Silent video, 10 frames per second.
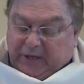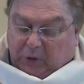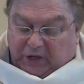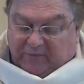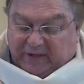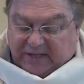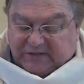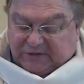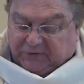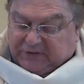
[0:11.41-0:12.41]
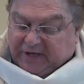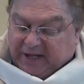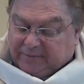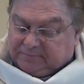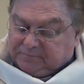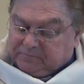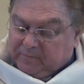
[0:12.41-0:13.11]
in all of our lessons for today.